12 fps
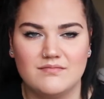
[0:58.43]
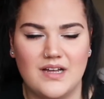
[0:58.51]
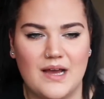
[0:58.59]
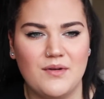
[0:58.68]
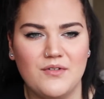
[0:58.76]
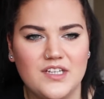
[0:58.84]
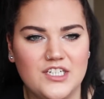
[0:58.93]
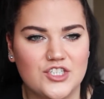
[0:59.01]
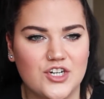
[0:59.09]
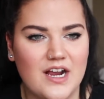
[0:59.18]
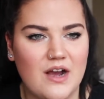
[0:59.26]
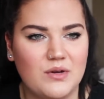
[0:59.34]
I'm not really
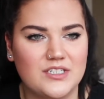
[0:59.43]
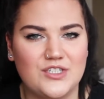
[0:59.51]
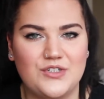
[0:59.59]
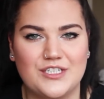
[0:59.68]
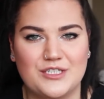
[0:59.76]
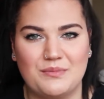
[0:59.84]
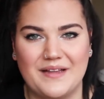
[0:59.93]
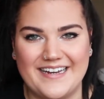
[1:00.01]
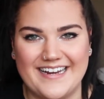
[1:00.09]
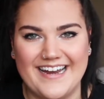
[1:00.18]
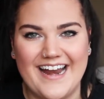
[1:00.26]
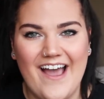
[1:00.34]
sure how else to
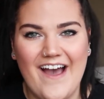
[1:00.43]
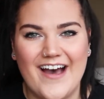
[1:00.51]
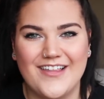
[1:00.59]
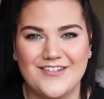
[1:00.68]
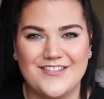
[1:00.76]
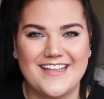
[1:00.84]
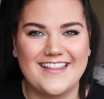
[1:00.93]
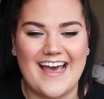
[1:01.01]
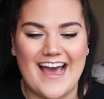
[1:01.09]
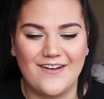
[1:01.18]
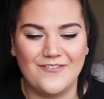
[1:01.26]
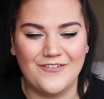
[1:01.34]
explain it other than
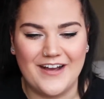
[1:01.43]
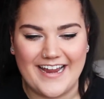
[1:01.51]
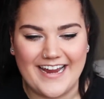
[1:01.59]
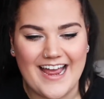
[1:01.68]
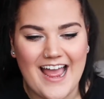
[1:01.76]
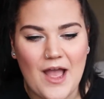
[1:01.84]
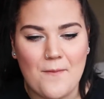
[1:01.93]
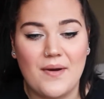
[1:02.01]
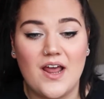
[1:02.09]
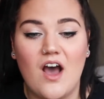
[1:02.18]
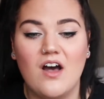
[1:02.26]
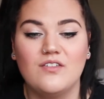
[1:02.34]
that way,
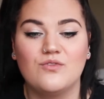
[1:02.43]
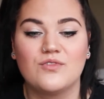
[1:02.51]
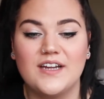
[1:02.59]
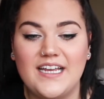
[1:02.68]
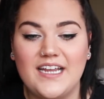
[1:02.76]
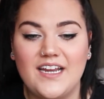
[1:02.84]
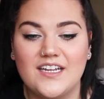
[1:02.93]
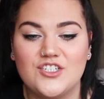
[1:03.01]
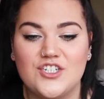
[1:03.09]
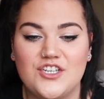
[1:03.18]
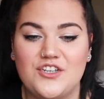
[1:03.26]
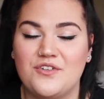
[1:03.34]
but I'll read
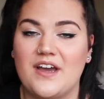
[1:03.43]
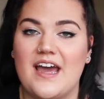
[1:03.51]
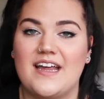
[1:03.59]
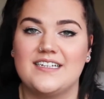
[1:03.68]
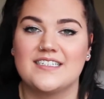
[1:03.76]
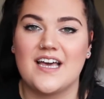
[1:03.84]
to you guys